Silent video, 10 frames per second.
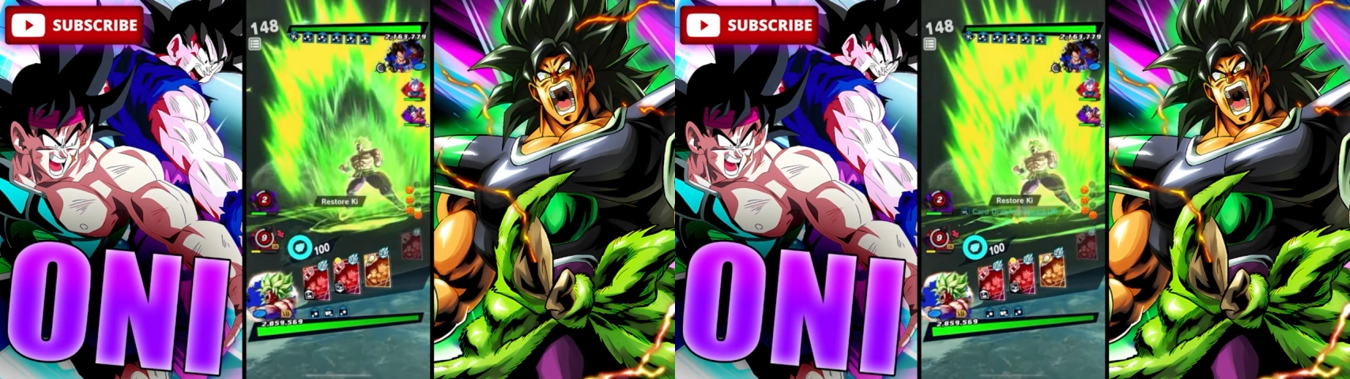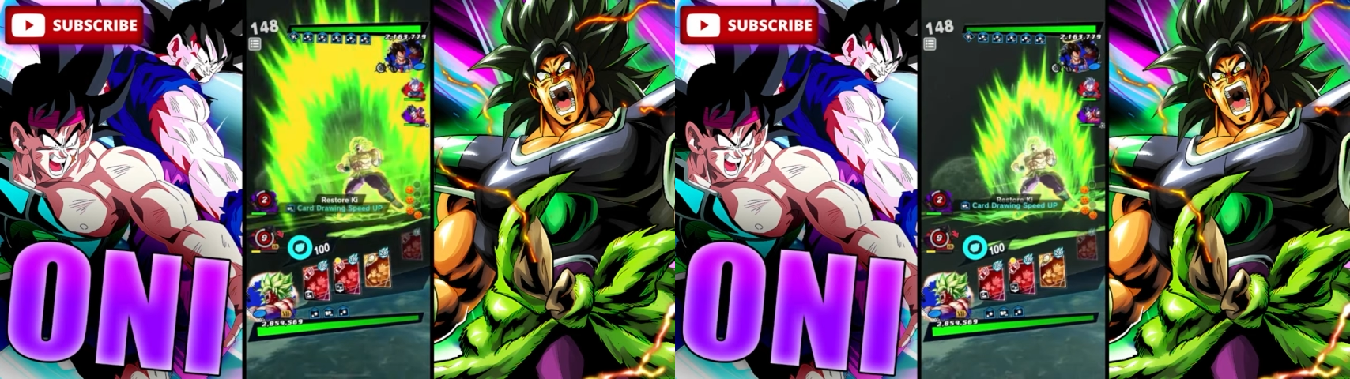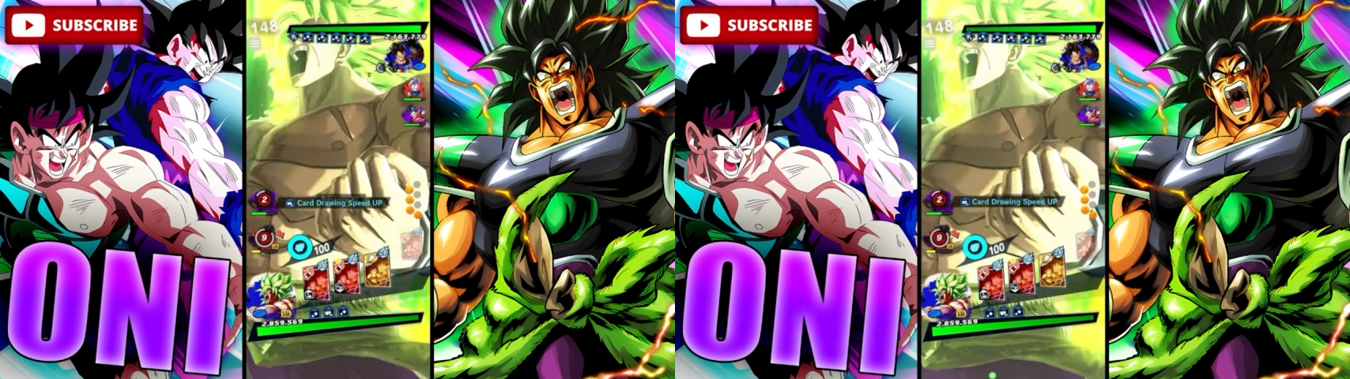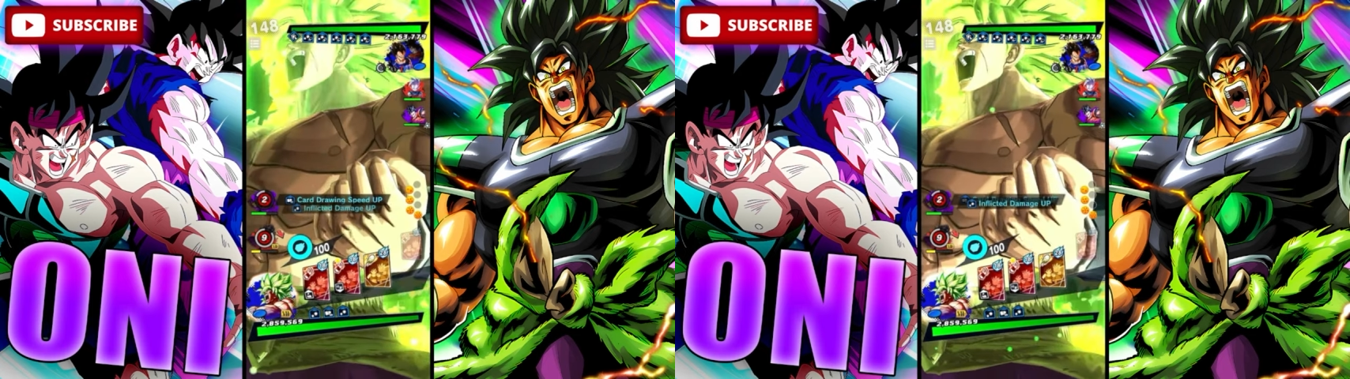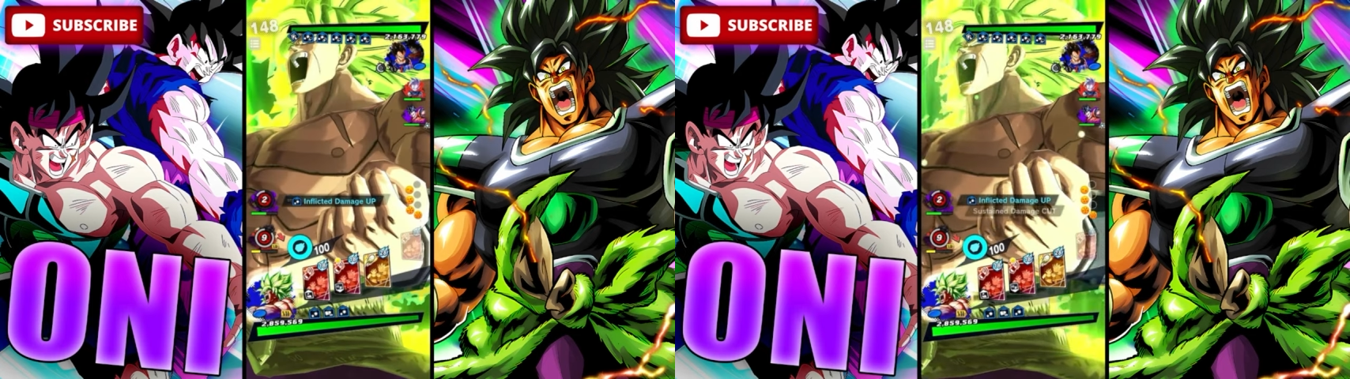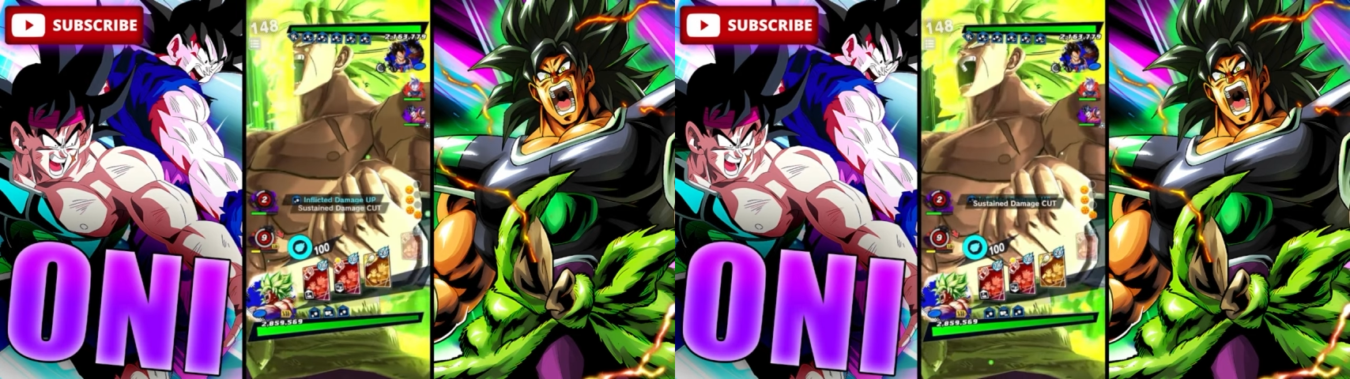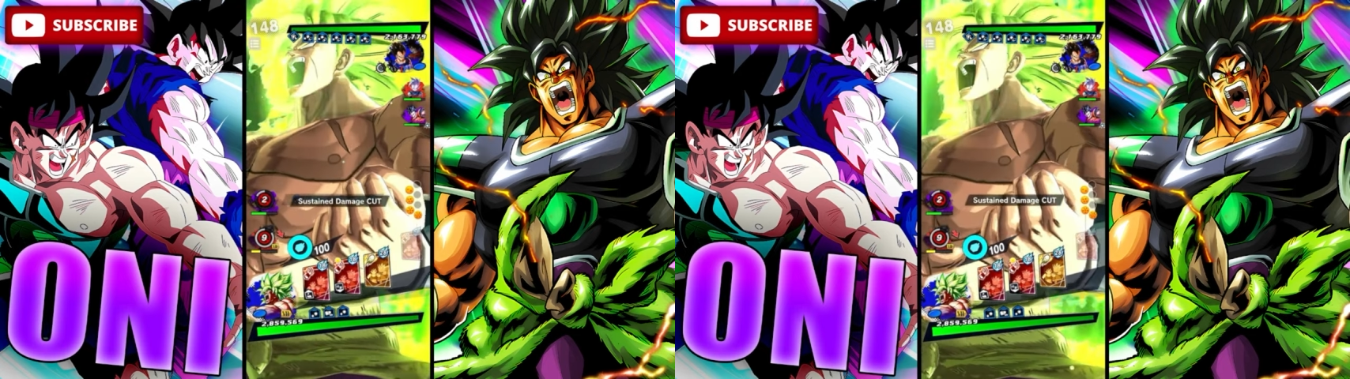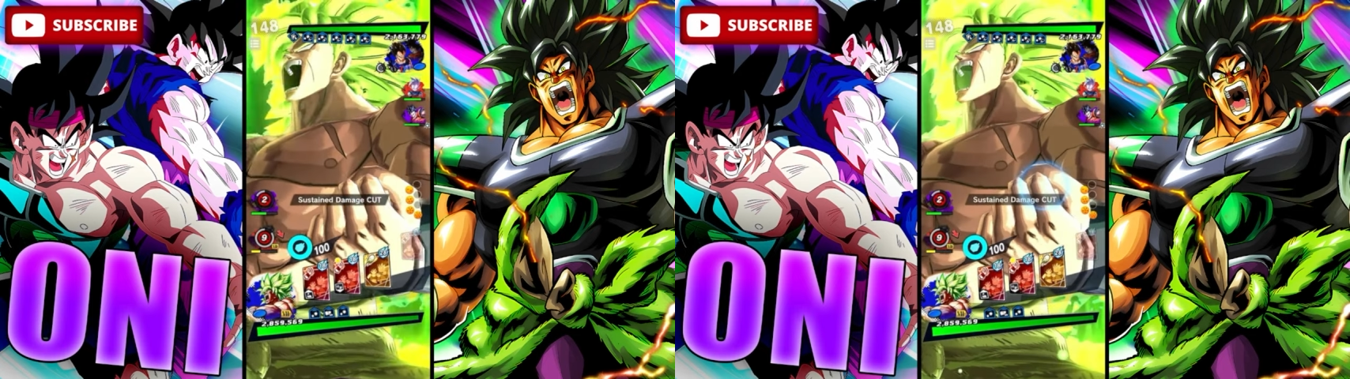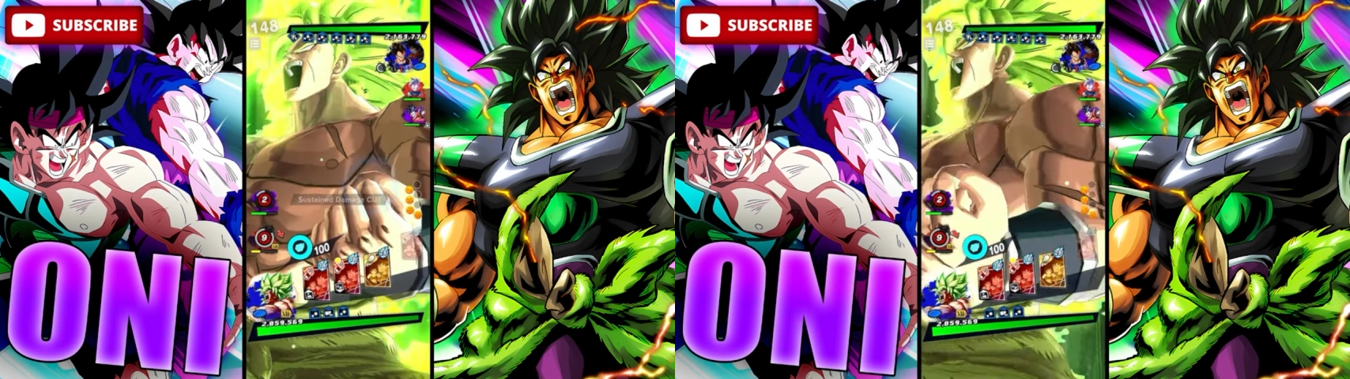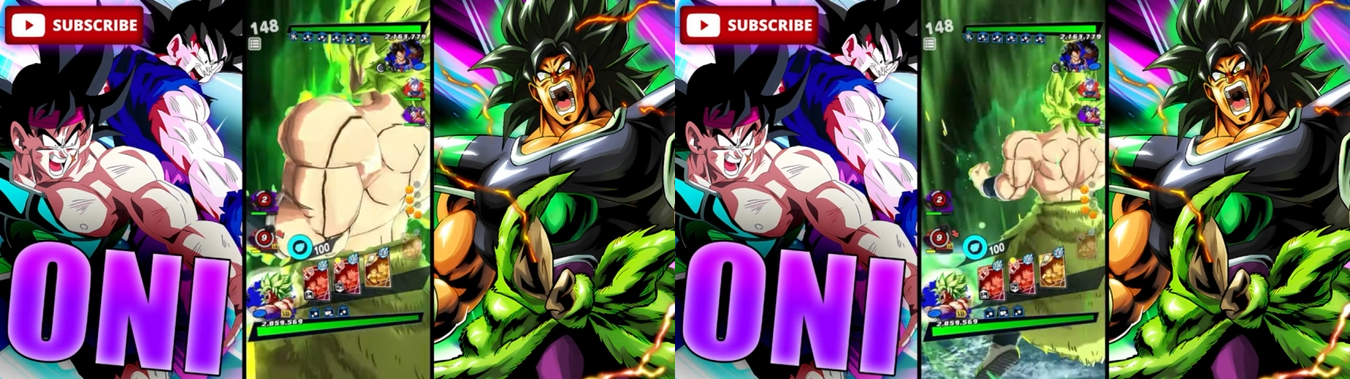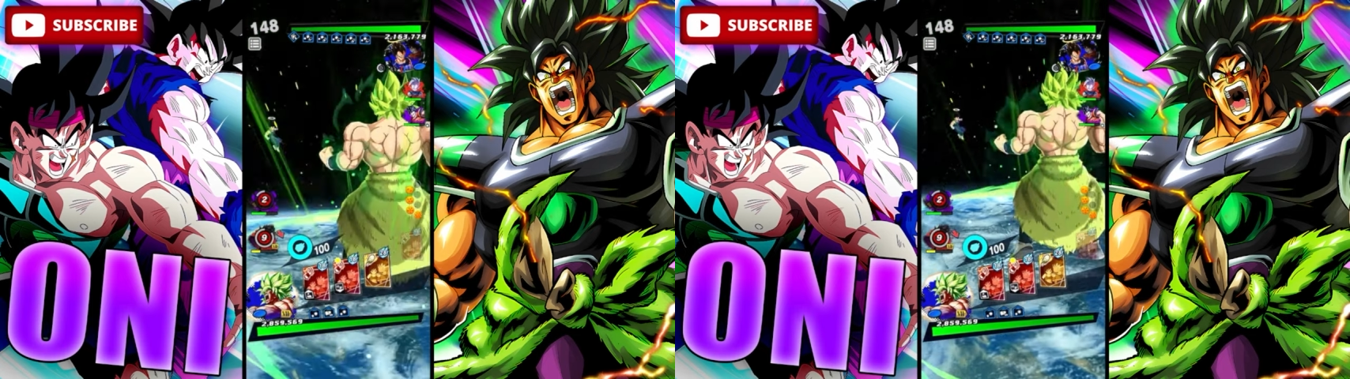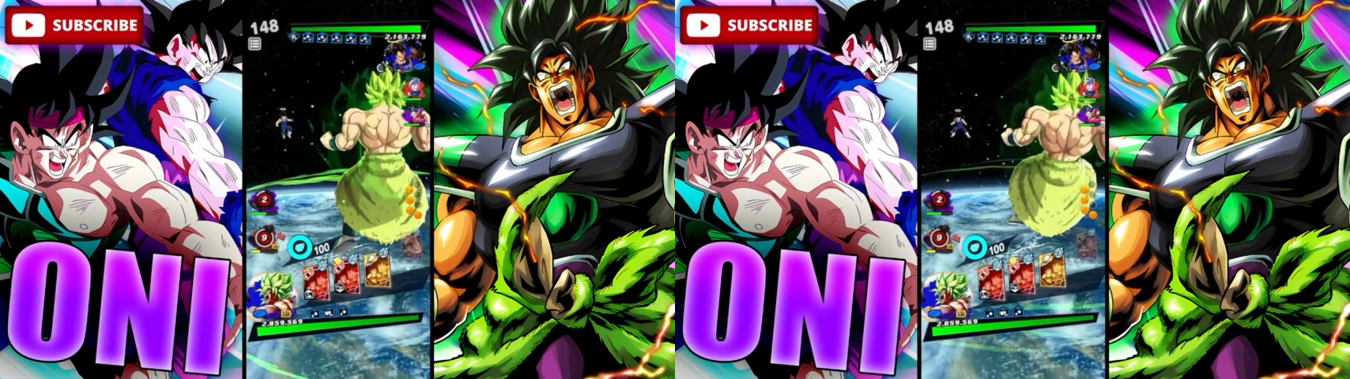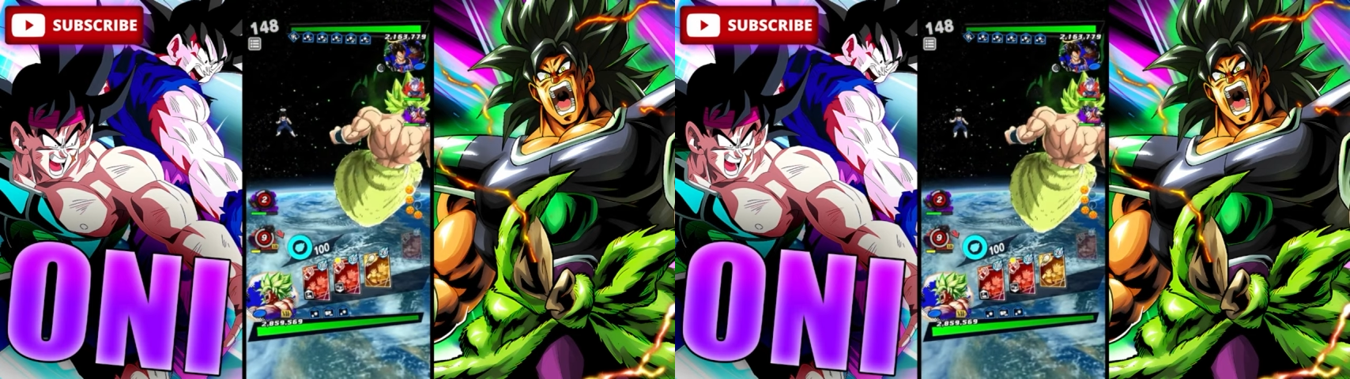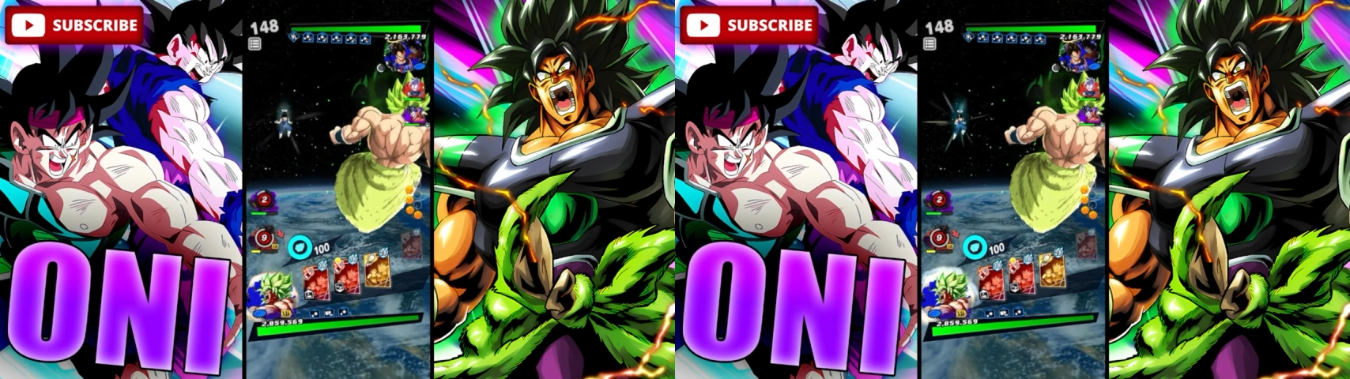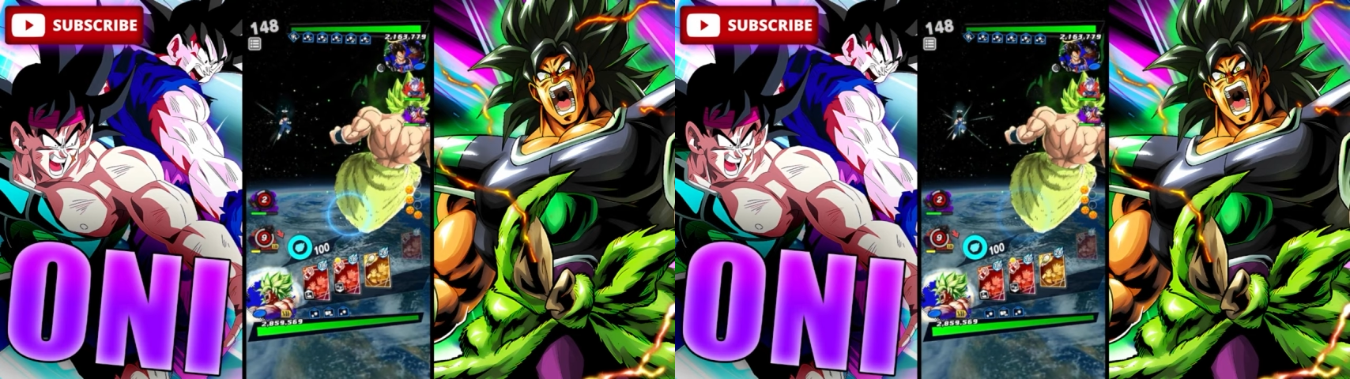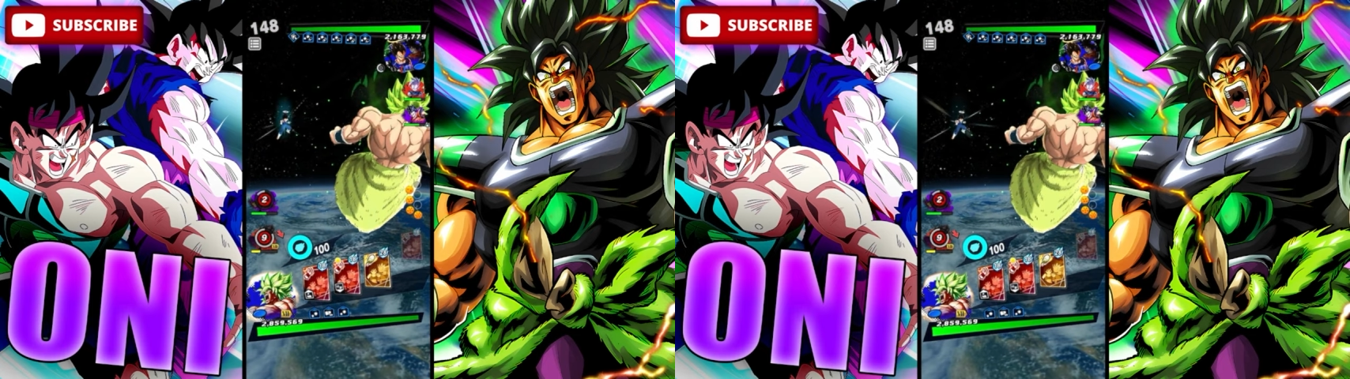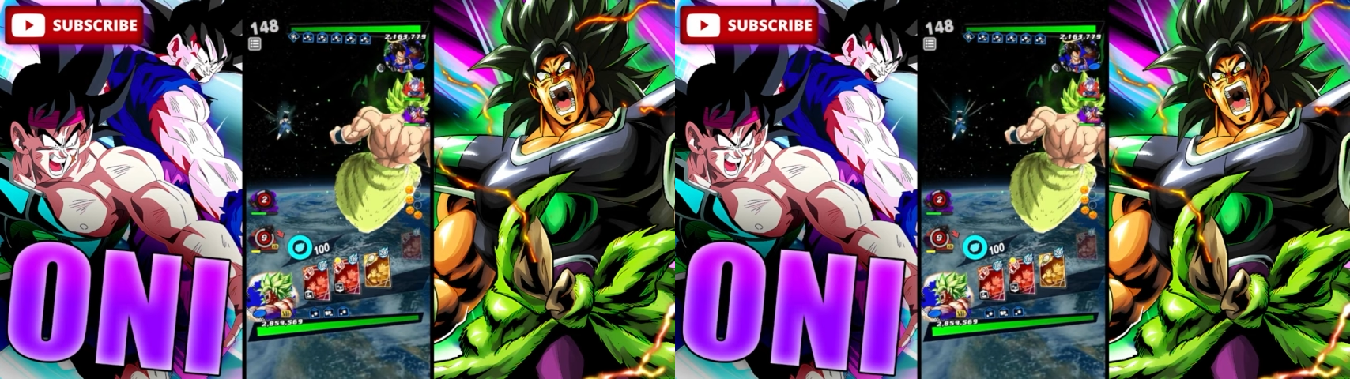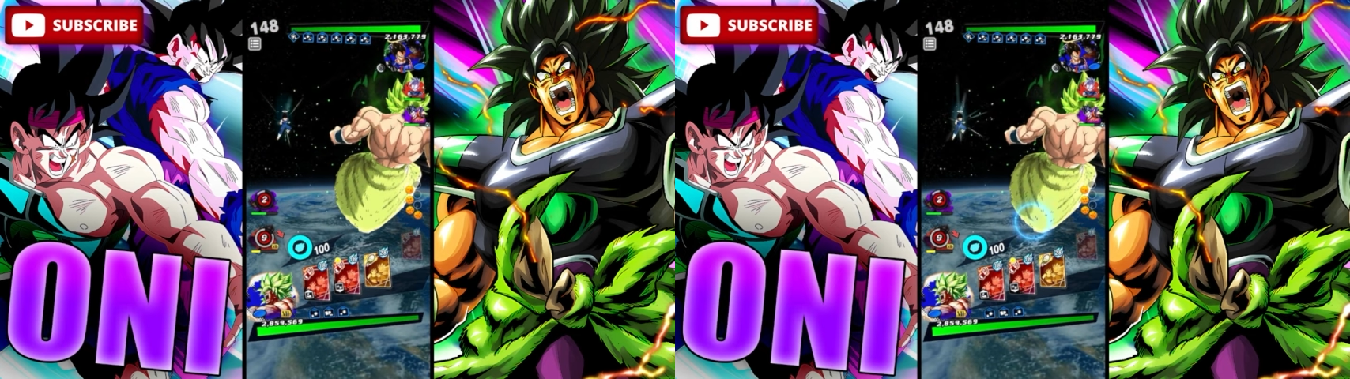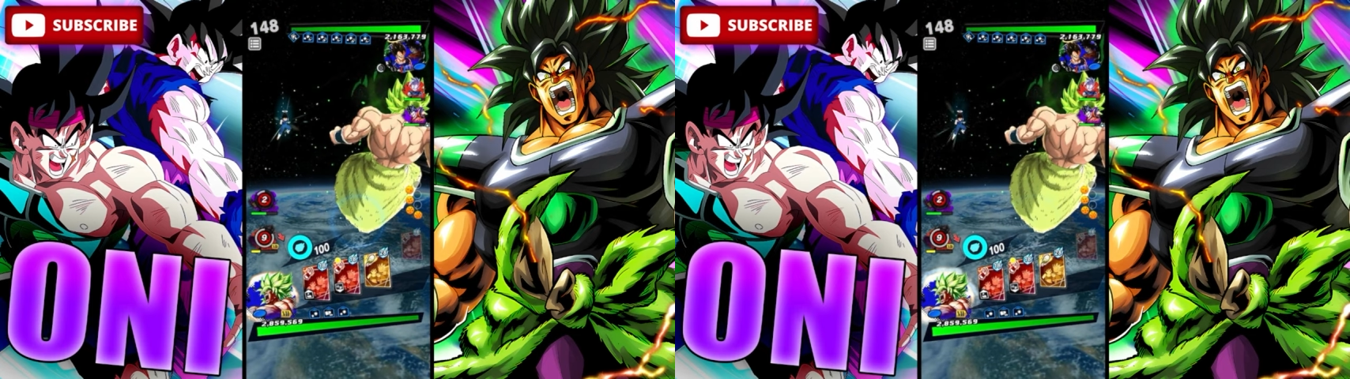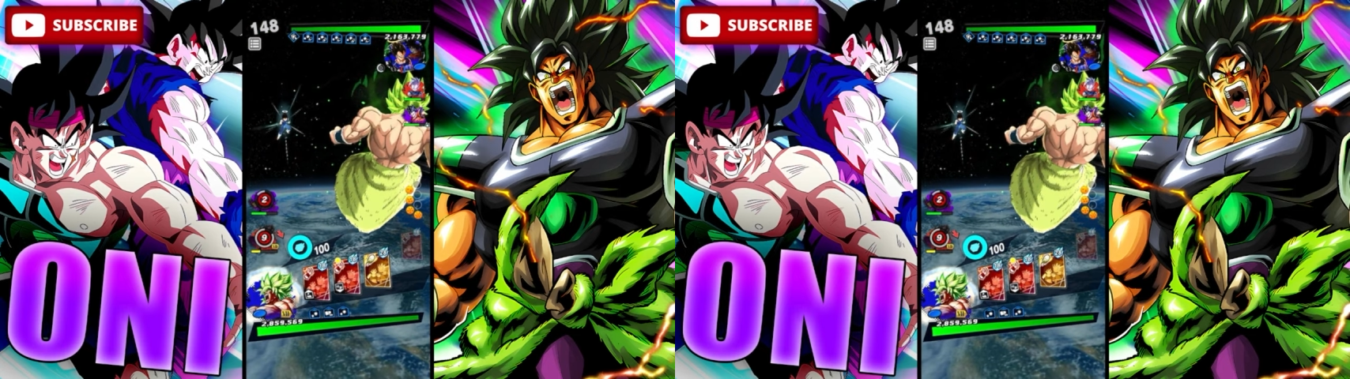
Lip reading: No face is visible, so there are no lips to read.